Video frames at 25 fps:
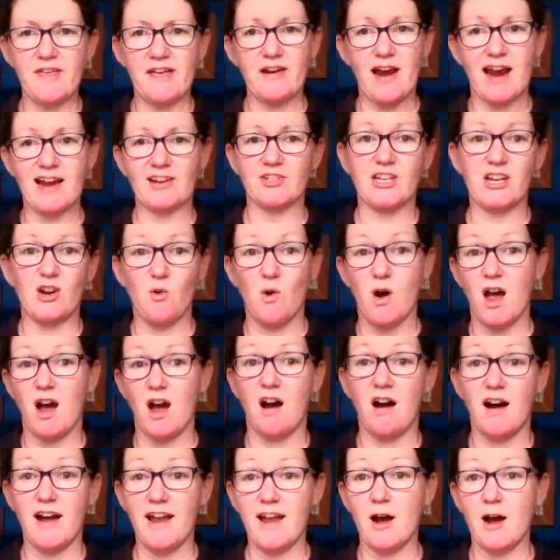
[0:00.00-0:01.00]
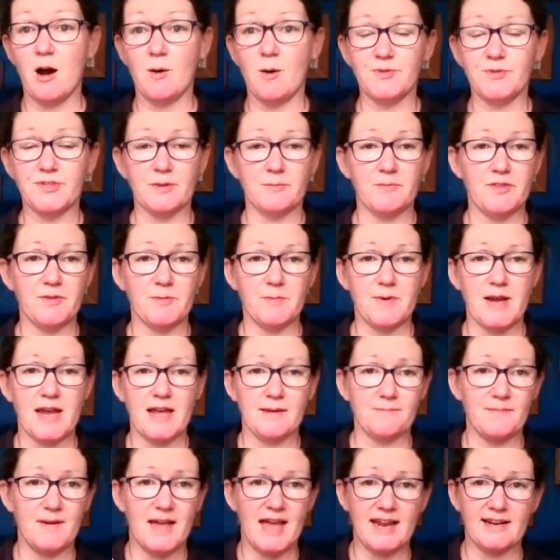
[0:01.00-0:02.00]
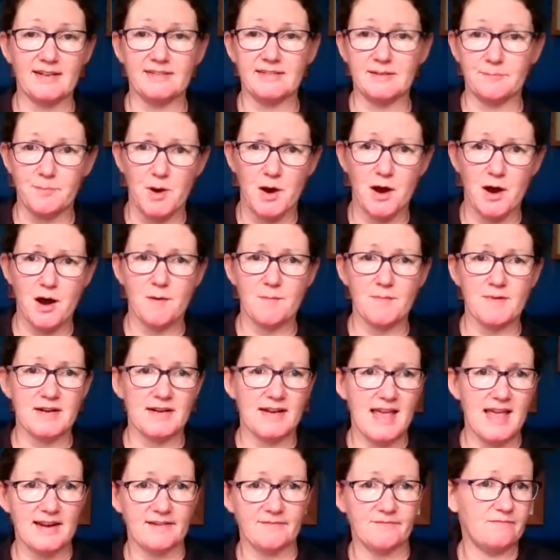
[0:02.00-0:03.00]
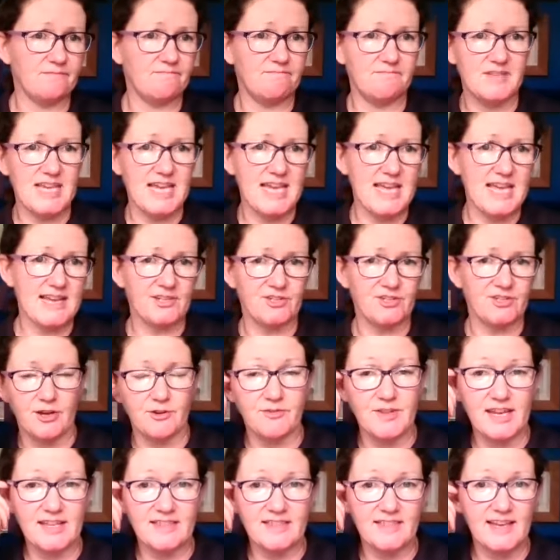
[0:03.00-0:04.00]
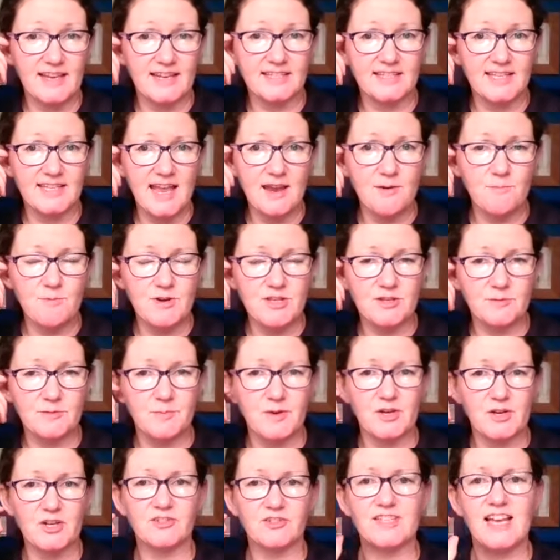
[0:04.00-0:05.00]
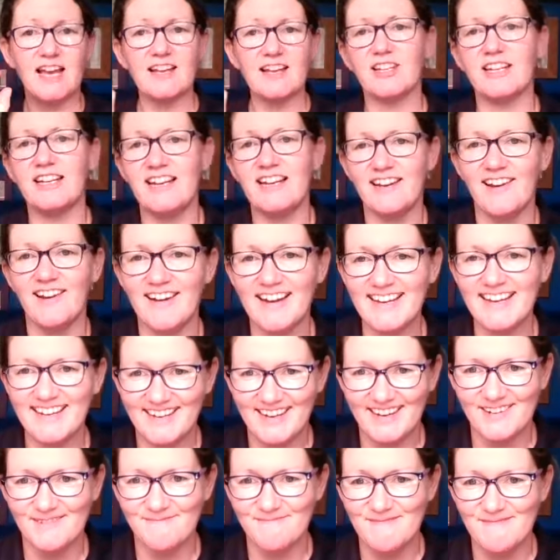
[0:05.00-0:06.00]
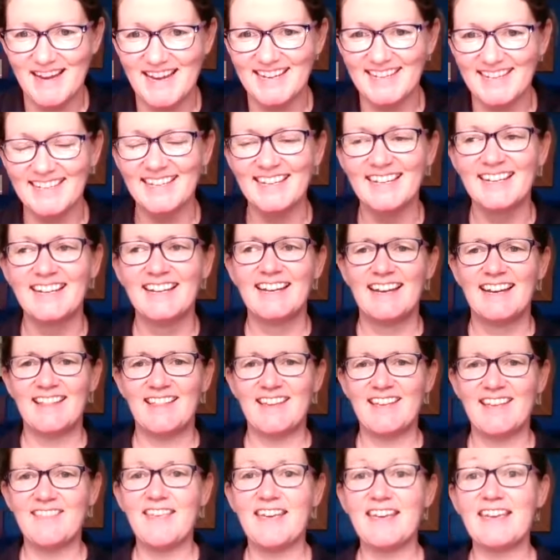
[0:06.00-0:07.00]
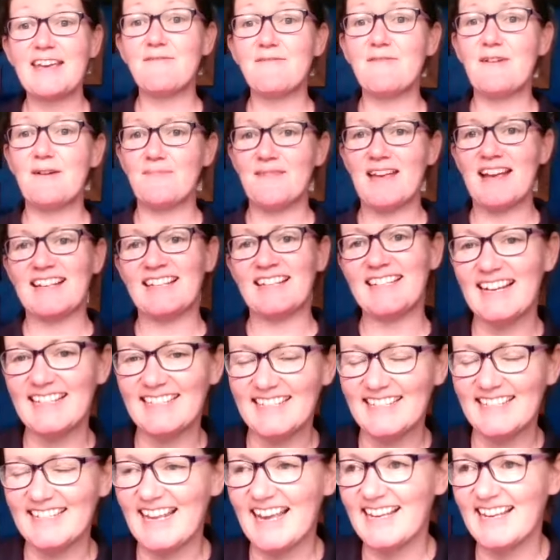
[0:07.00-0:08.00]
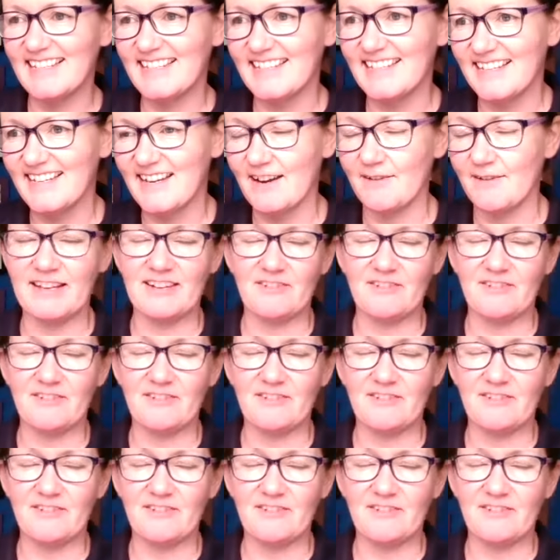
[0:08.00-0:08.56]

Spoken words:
actually quite high up. Some of them are head of department, head of years, you know, they stay with us because they actually like coming. They give up their Saturdays to